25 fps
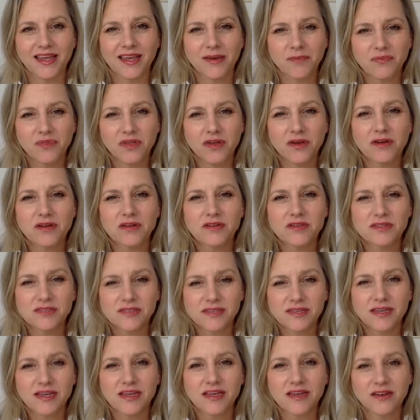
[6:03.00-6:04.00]
Keep those
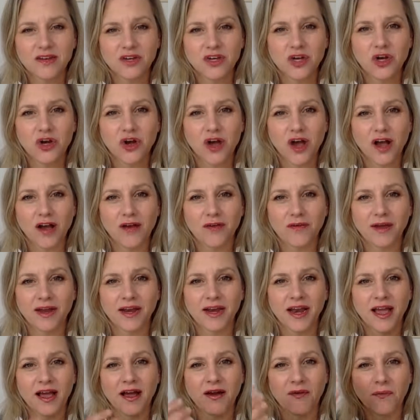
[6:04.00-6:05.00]
in your heart right
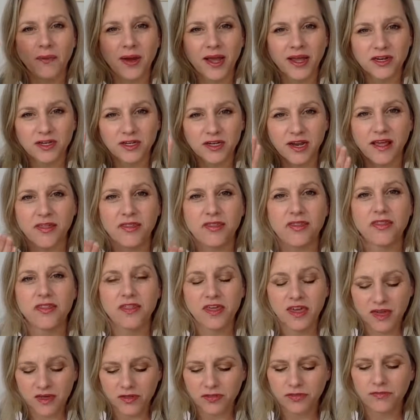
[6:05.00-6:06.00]
now and
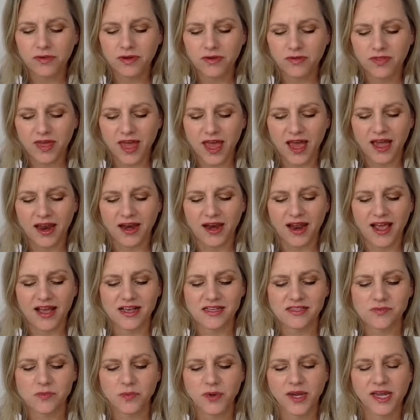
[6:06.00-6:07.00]
think through that
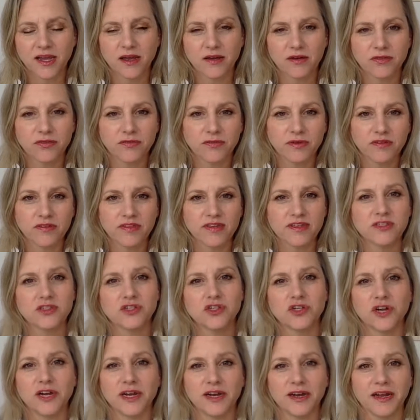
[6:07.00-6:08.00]
as we go through this
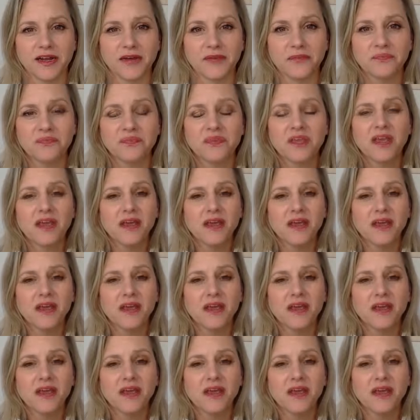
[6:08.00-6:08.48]
training.